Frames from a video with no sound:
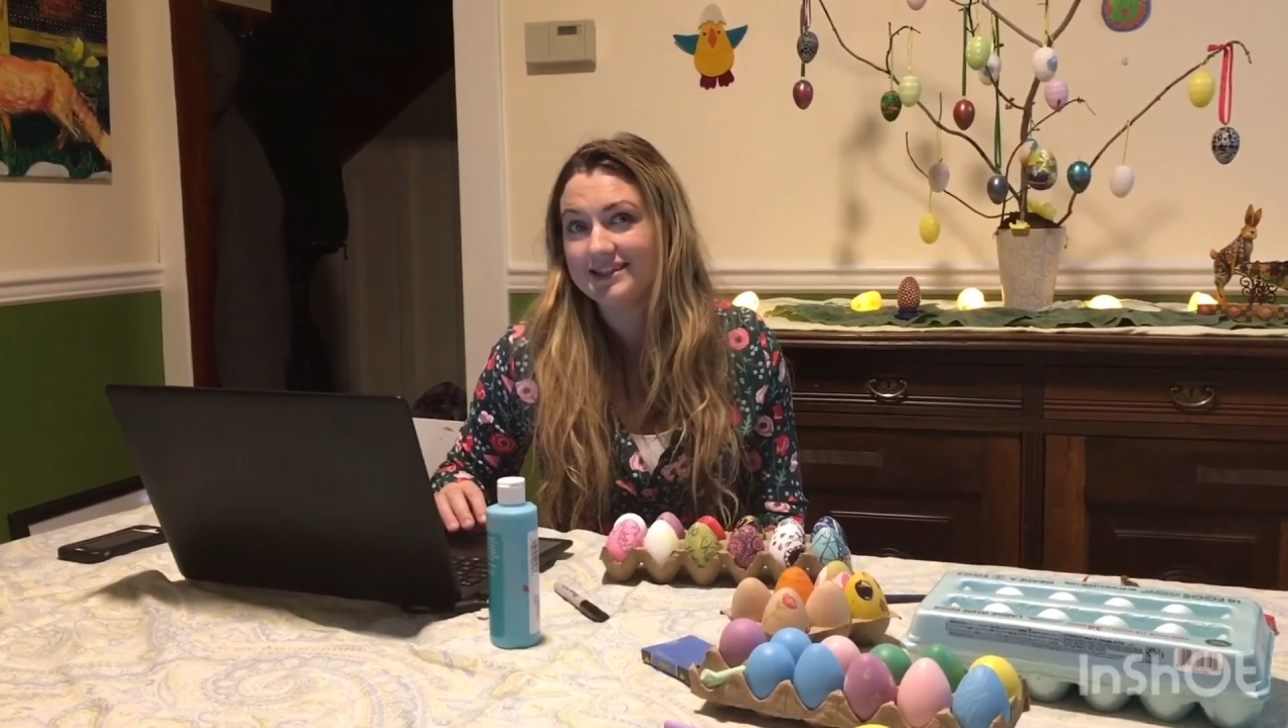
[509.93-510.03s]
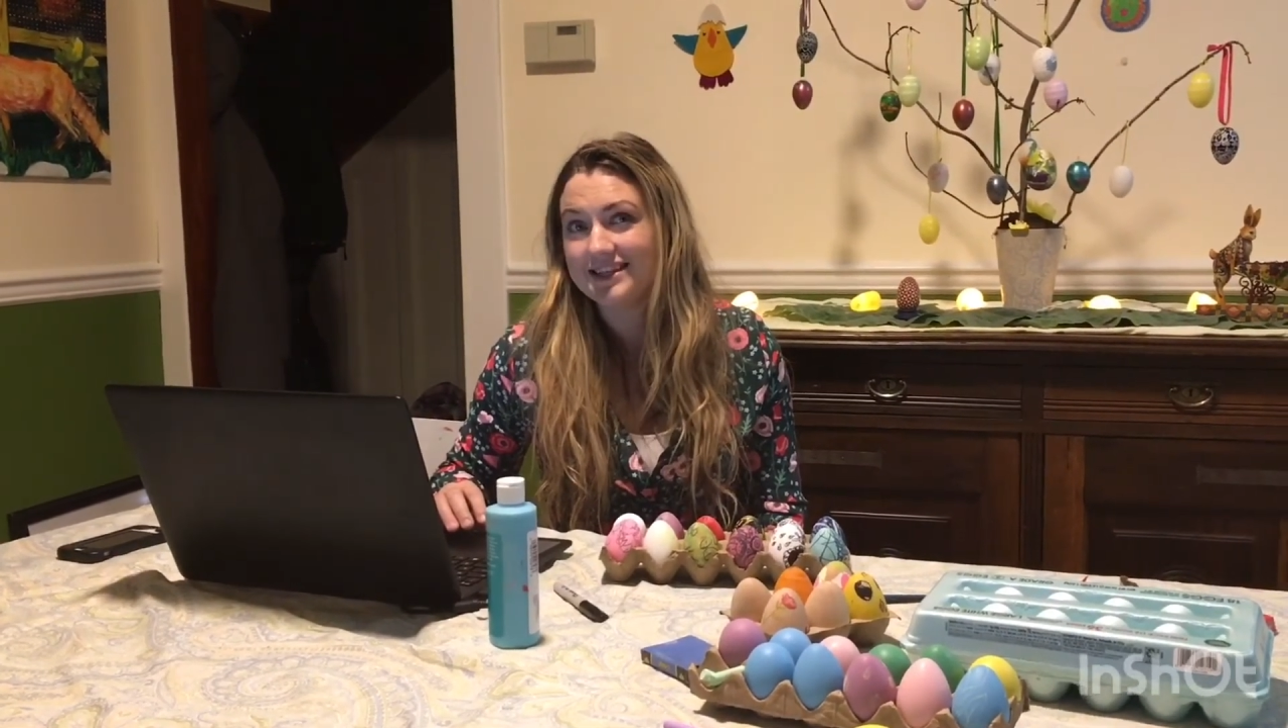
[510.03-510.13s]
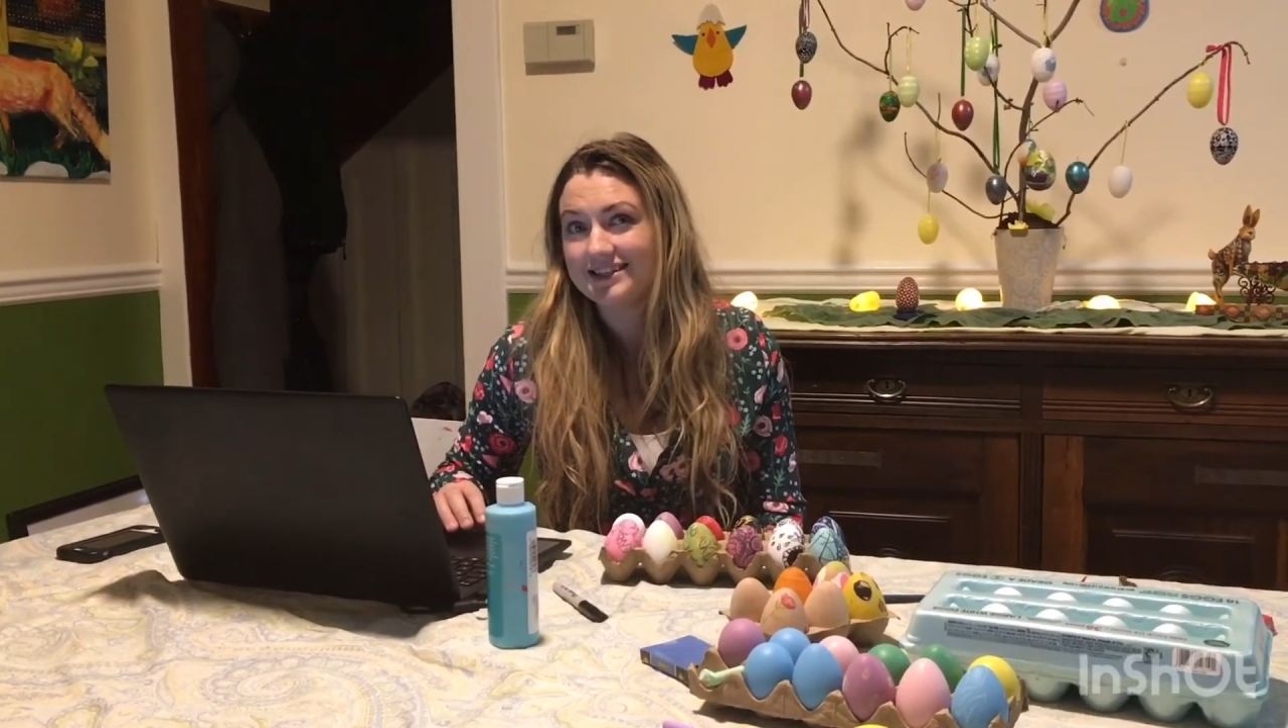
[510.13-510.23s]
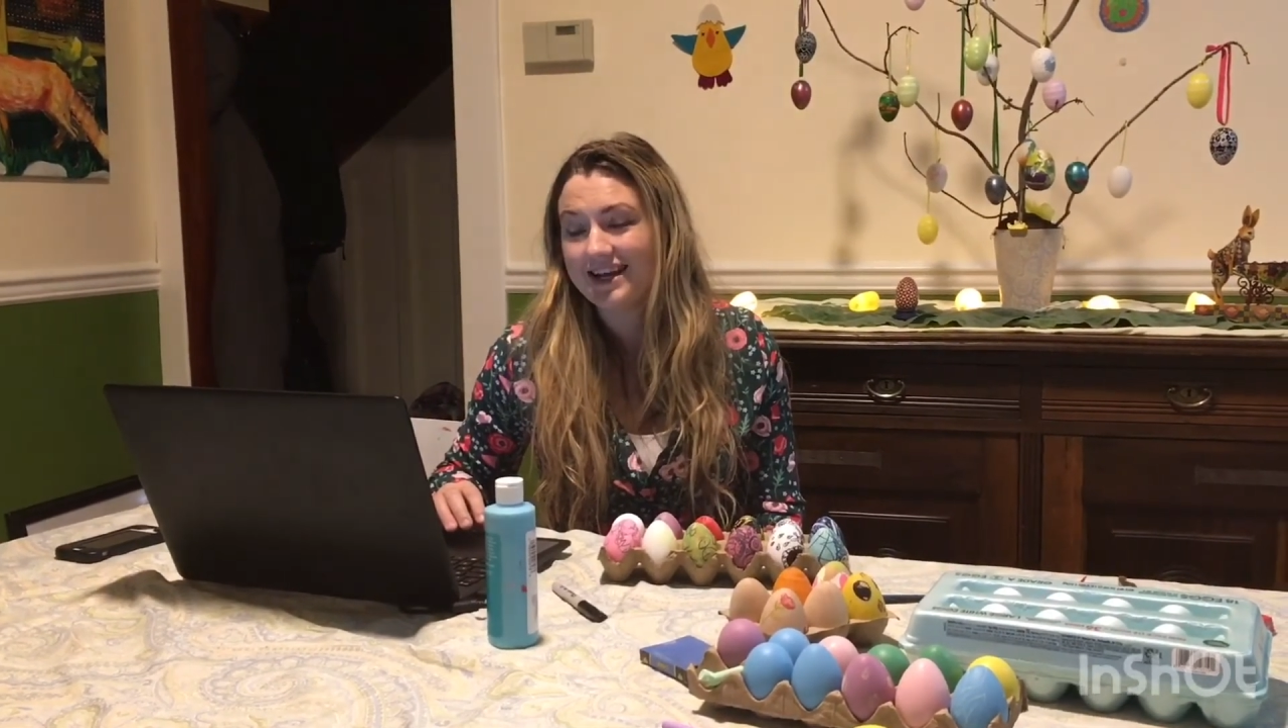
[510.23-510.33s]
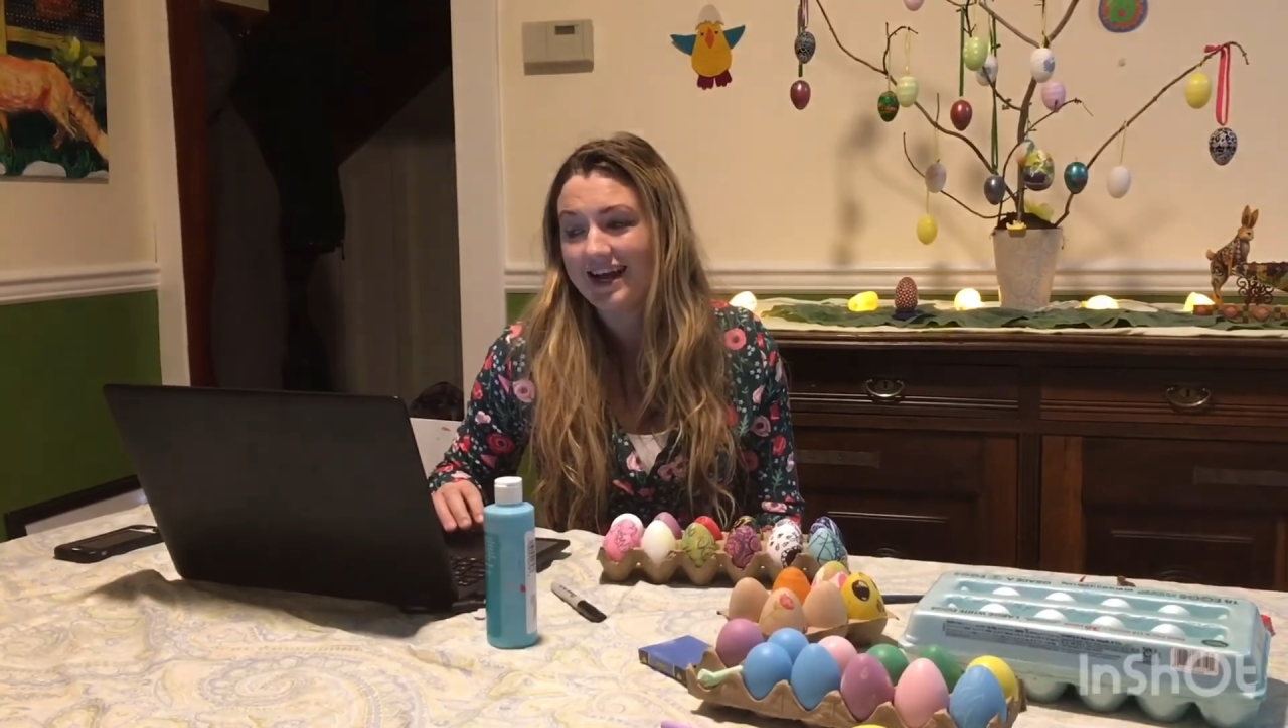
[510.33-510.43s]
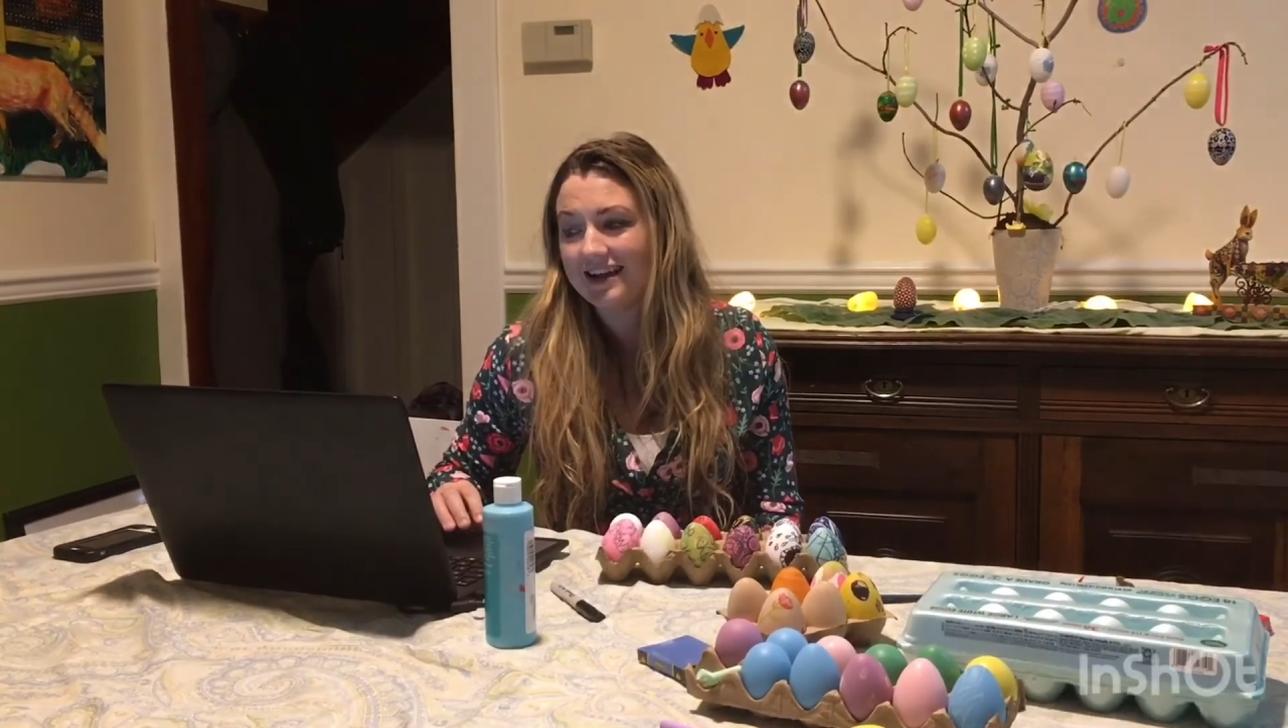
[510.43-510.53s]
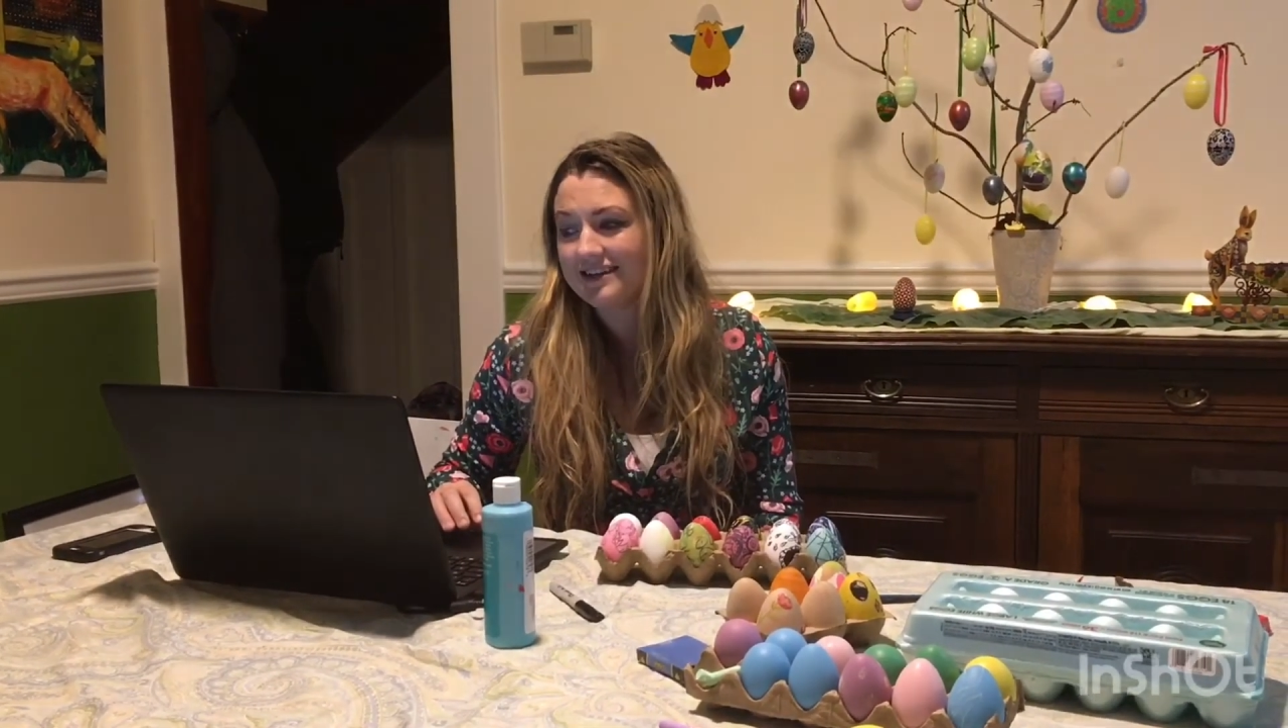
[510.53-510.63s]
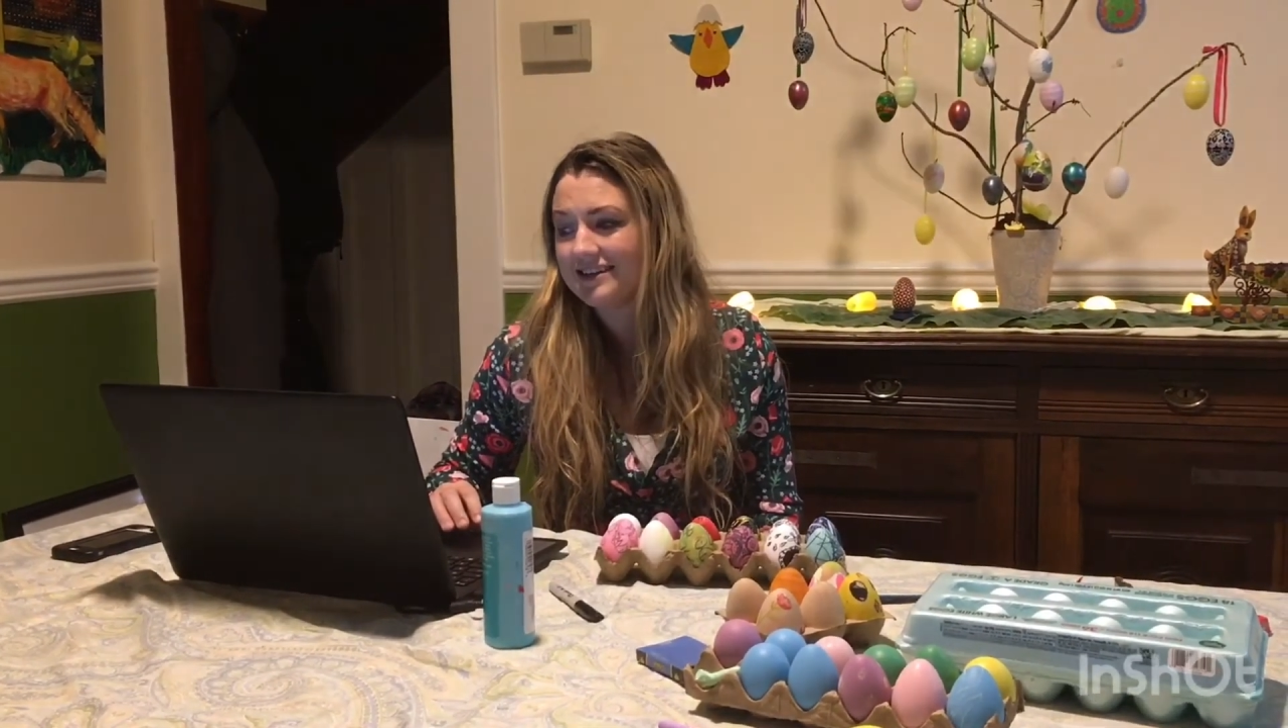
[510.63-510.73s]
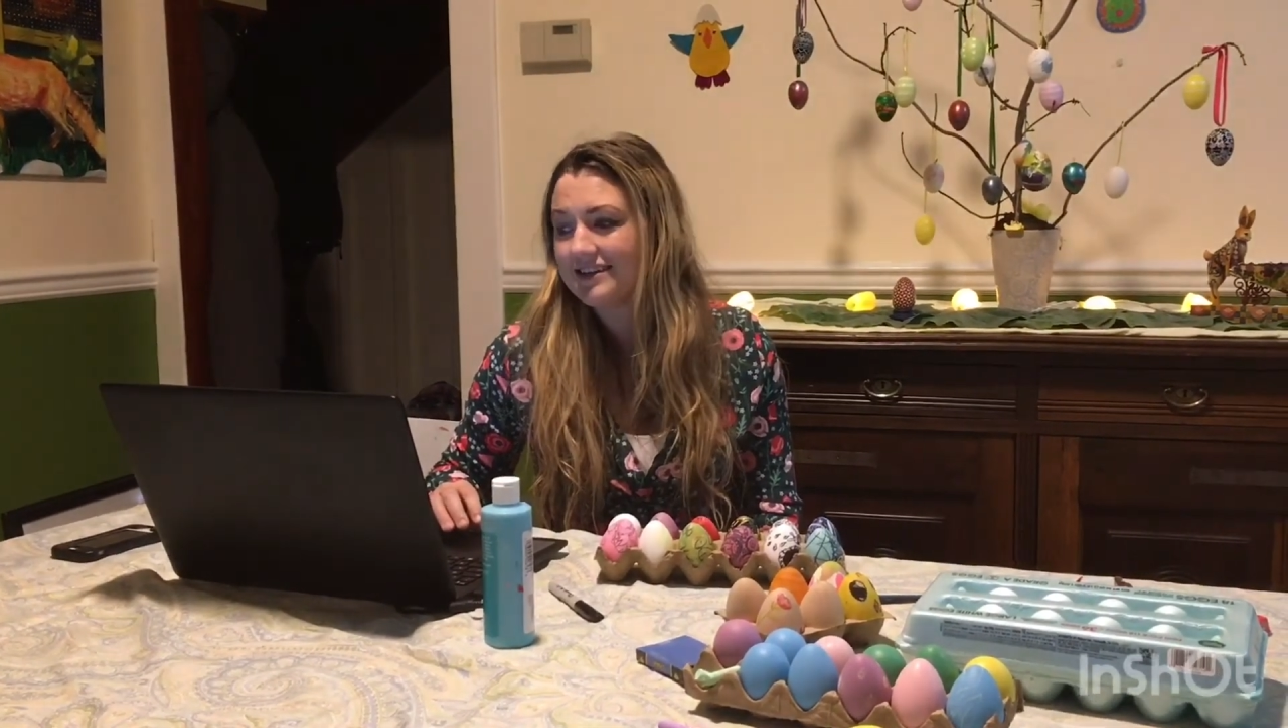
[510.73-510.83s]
intact.